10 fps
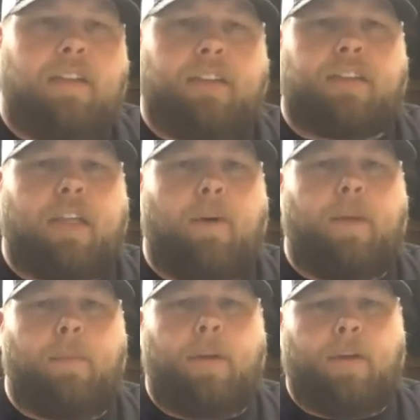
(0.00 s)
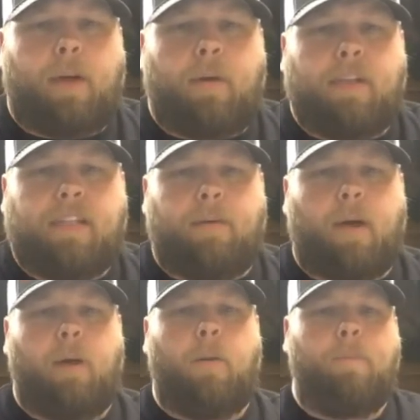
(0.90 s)
Just know that when you go to
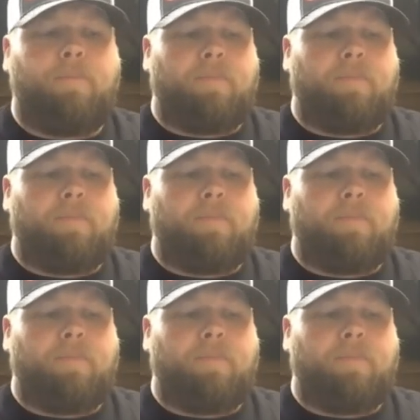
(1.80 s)
0,